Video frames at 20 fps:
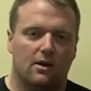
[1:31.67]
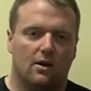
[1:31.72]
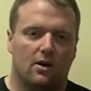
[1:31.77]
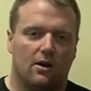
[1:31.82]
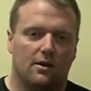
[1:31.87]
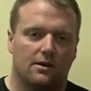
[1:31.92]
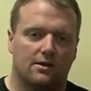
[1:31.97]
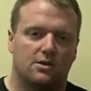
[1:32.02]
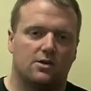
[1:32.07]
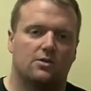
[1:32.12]

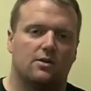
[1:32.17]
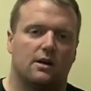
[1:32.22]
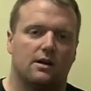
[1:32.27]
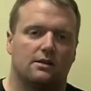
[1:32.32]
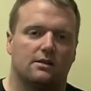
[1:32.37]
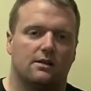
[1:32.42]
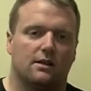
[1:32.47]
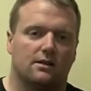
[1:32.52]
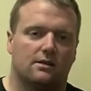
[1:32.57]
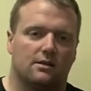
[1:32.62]
on the
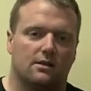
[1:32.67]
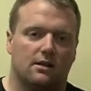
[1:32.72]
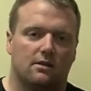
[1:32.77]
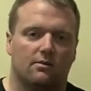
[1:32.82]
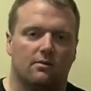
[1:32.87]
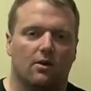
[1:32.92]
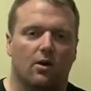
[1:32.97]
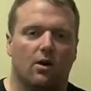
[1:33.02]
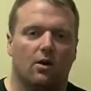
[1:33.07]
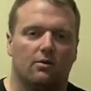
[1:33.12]
stress that's
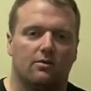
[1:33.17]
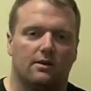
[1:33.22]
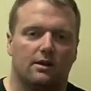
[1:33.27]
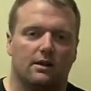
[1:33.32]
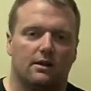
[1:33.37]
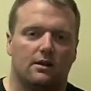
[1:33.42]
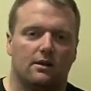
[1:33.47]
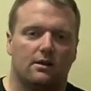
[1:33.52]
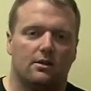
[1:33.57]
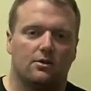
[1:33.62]
involved
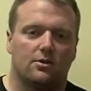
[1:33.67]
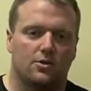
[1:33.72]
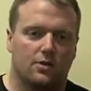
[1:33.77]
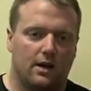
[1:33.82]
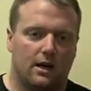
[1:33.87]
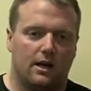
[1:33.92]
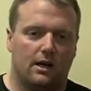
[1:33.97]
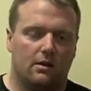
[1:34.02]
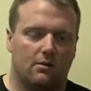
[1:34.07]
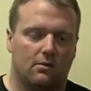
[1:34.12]
in your
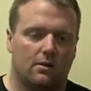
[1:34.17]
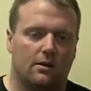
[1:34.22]
training